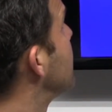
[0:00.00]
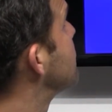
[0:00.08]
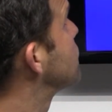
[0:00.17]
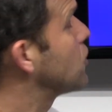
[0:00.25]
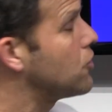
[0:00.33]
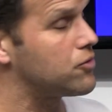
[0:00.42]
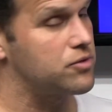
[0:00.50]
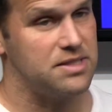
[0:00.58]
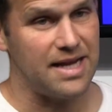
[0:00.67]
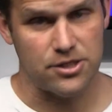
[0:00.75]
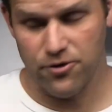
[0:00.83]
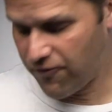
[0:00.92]
So
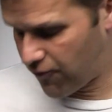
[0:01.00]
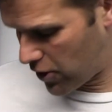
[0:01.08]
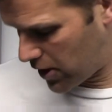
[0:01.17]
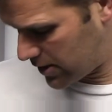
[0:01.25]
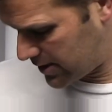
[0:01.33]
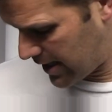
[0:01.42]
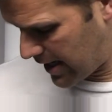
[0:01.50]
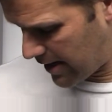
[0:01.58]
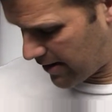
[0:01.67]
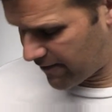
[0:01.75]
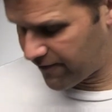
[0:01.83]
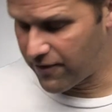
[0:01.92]
statute of frauds
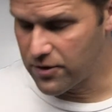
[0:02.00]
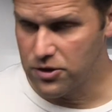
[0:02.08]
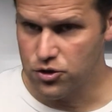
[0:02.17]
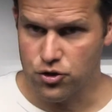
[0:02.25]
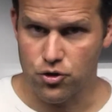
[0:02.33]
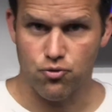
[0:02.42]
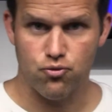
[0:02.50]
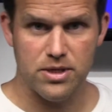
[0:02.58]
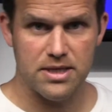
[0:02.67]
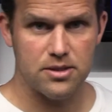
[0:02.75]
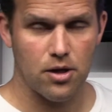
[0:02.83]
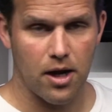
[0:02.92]
have certain
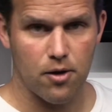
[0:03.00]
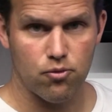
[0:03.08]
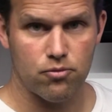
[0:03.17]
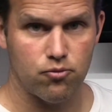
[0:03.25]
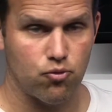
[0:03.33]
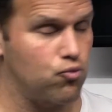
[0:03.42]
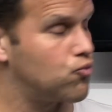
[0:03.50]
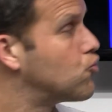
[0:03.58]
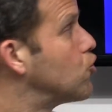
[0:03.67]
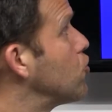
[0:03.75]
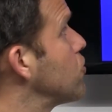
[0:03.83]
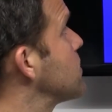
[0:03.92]

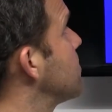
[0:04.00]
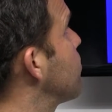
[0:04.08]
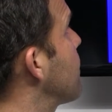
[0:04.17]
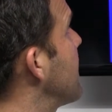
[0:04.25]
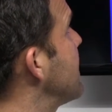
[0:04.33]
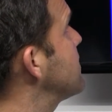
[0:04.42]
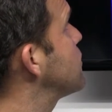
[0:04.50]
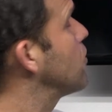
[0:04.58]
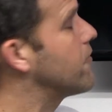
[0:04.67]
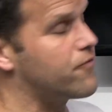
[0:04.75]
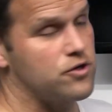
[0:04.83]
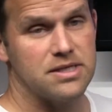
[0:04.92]
rules in place. So
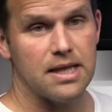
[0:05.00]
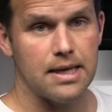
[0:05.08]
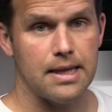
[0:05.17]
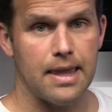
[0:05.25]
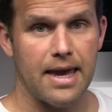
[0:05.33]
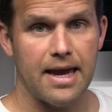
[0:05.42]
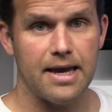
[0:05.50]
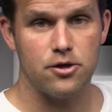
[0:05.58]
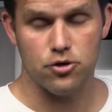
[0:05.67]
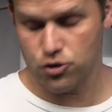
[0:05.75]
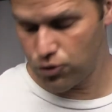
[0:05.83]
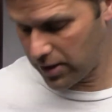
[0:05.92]
if you're selling land
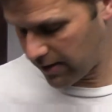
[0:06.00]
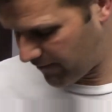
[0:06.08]
or doing a